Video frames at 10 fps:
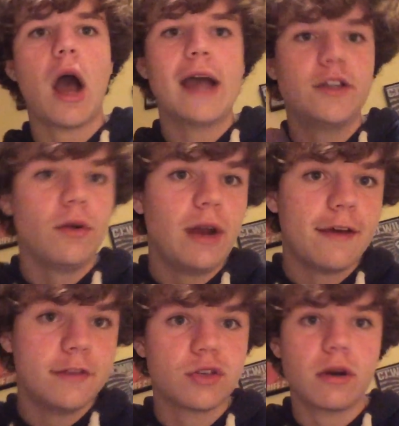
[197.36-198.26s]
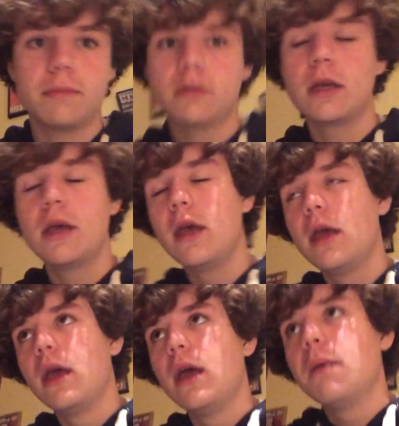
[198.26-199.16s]
I don't have a script.
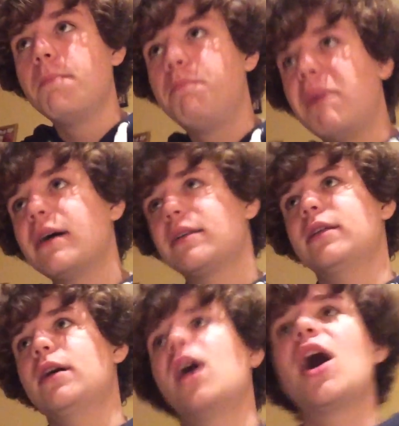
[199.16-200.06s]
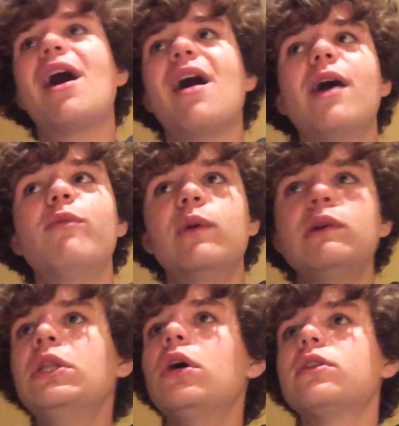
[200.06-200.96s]
But I
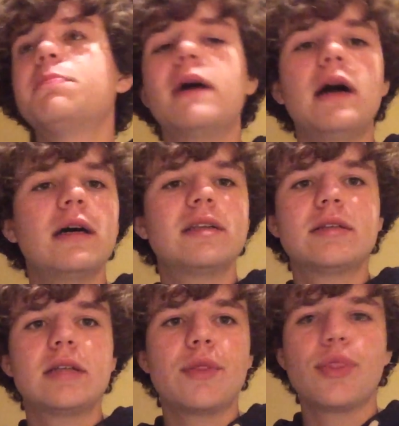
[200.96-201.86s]
will not pass,